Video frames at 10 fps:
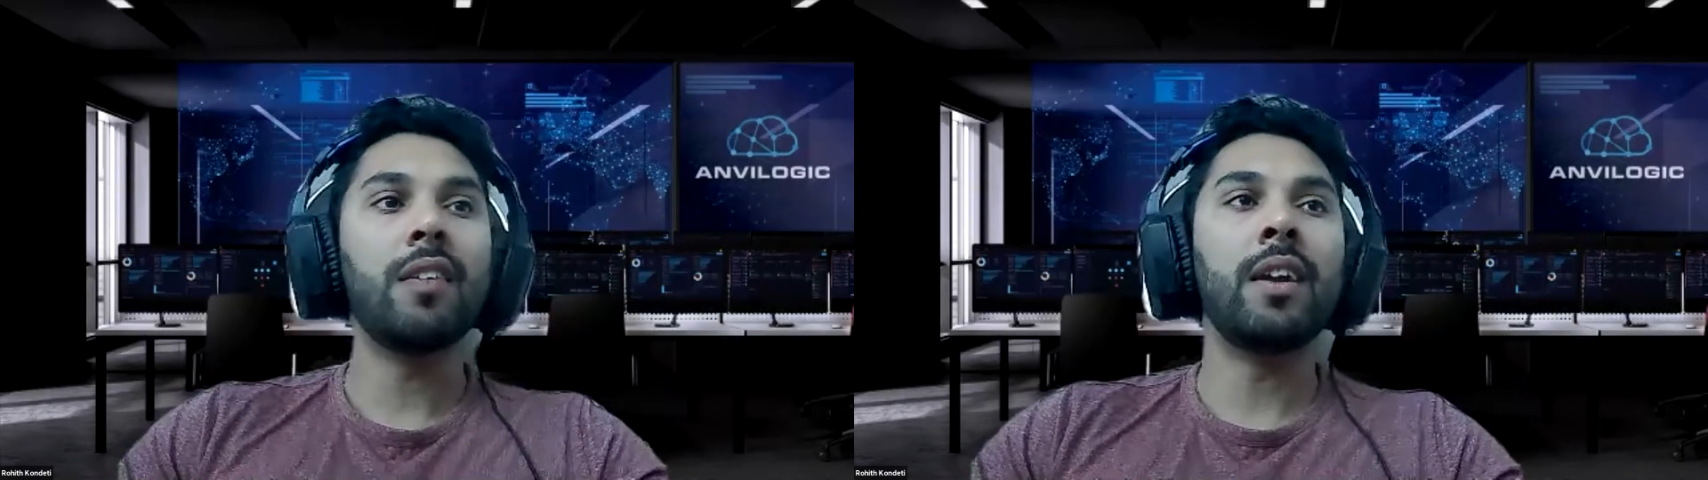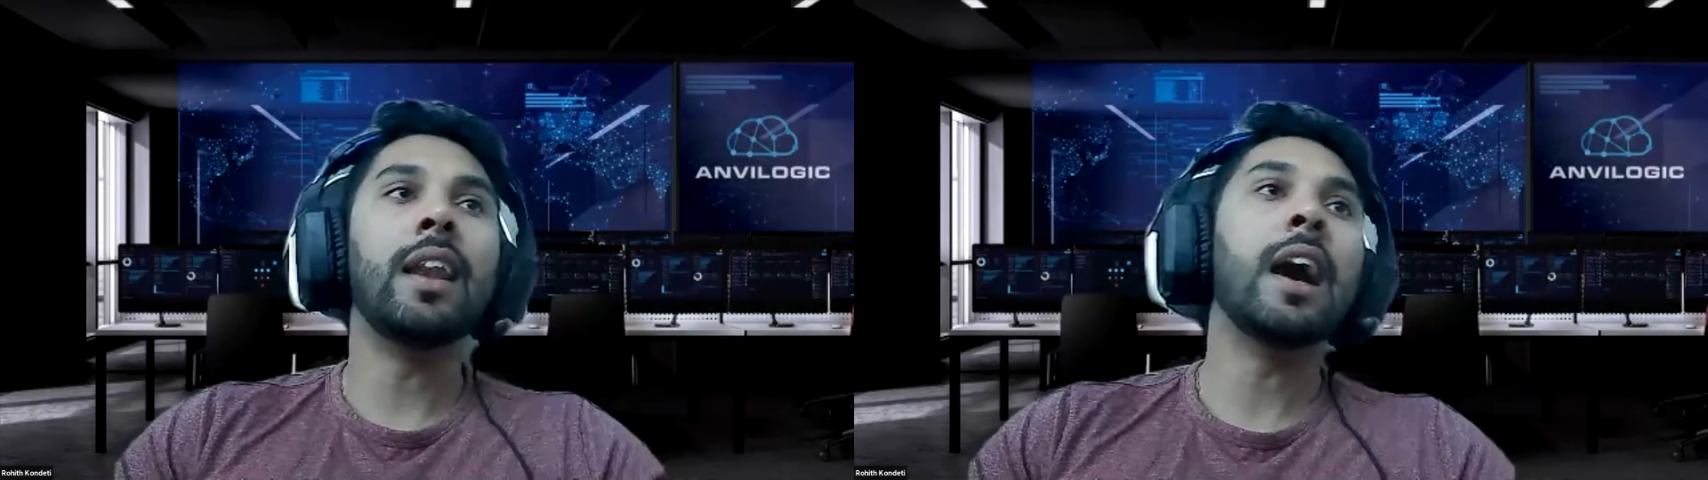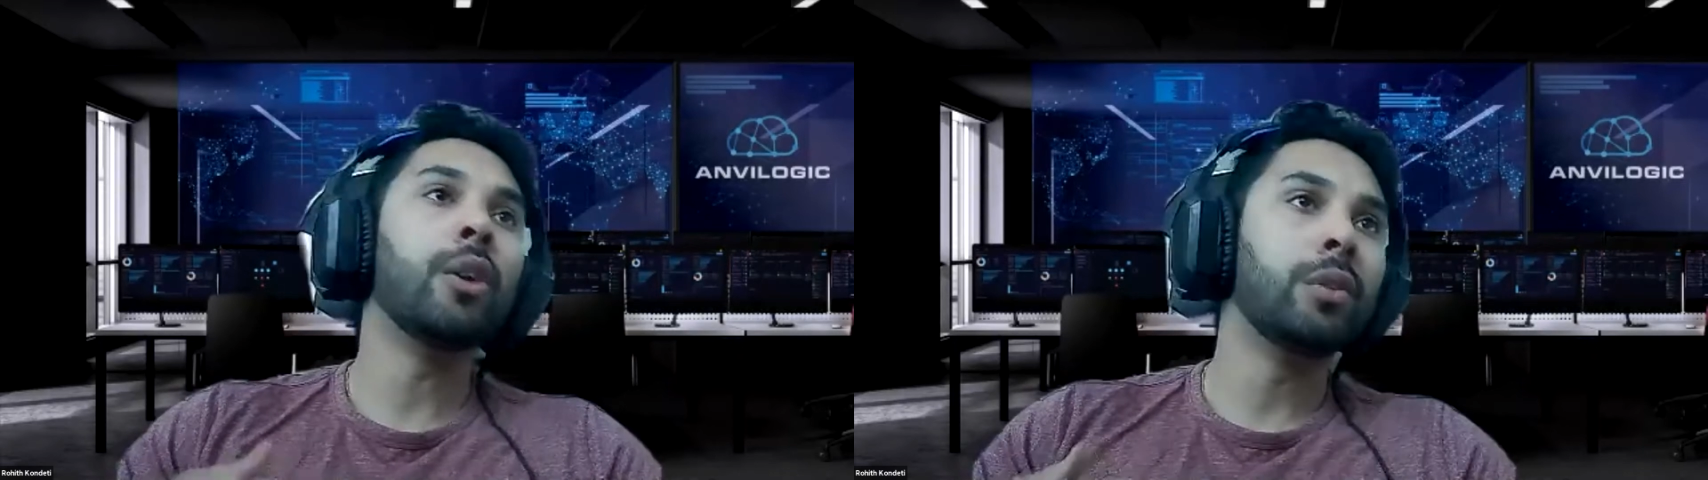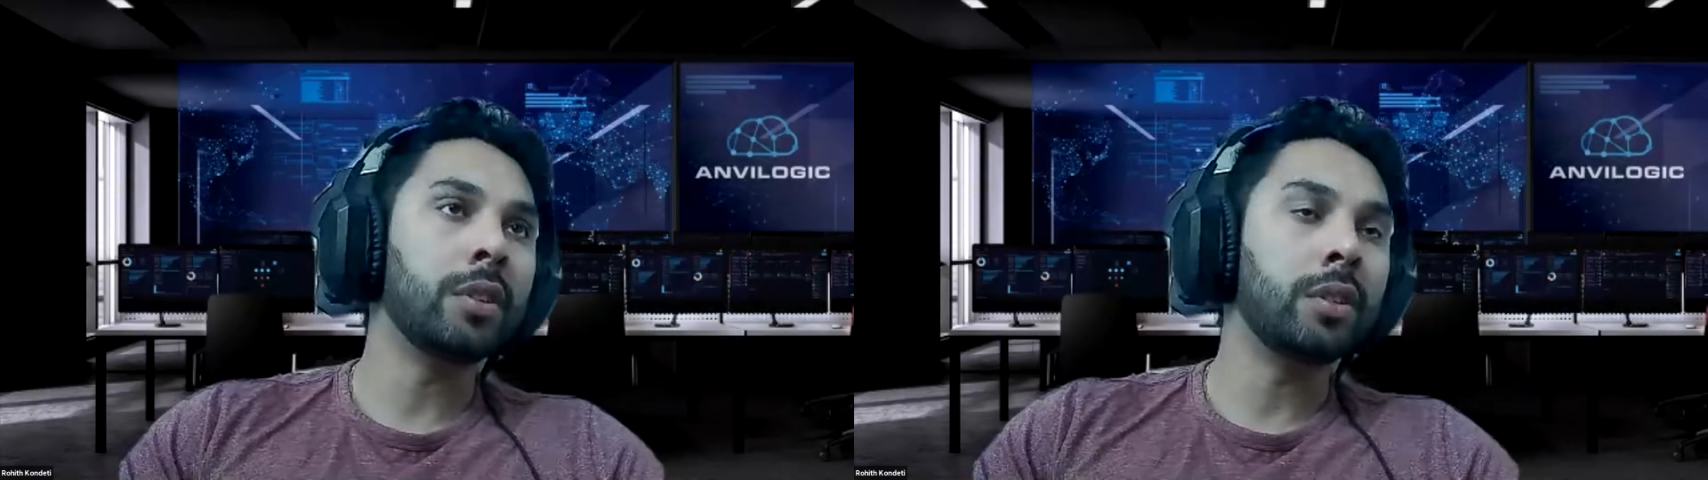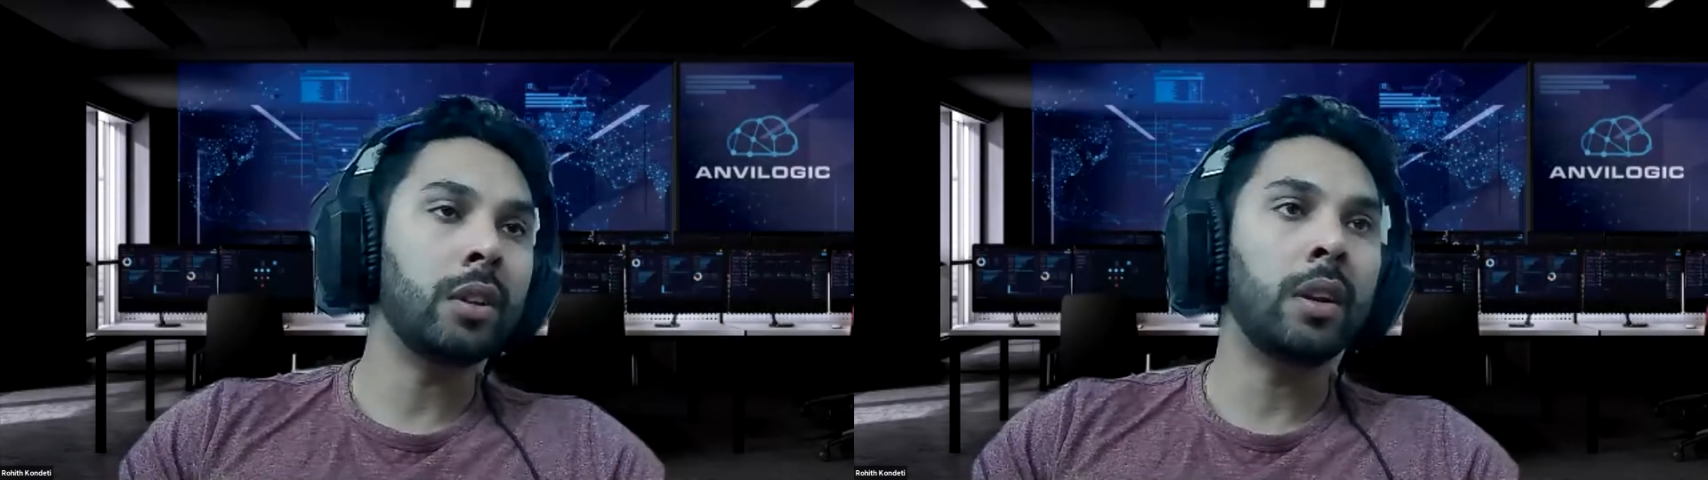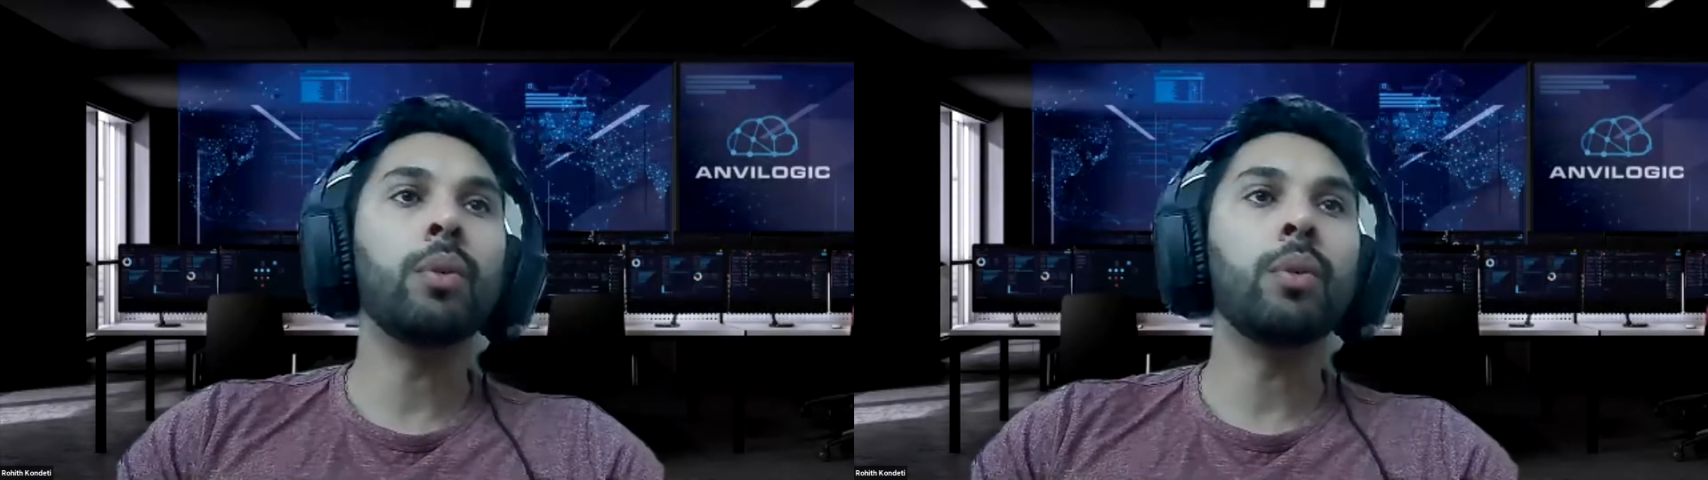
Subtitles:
Right now, all of a sudden,